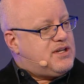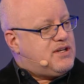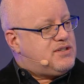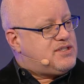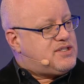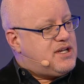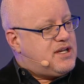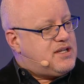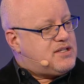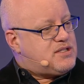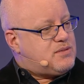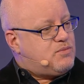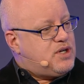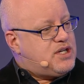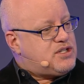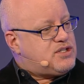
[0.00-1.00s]
did
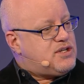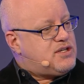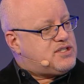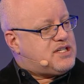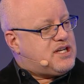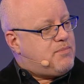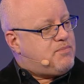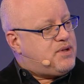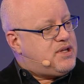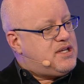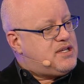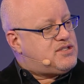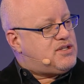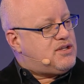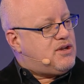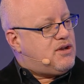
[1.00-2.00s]
some research a couple of
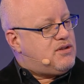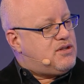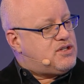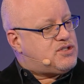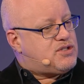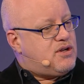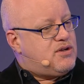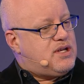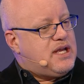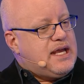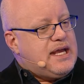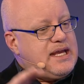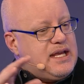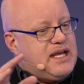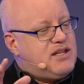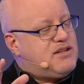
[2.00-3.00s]
years ago that showed
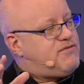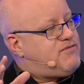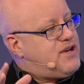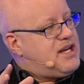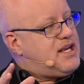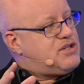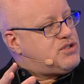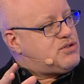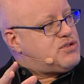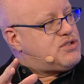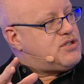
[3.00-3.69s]
in the financial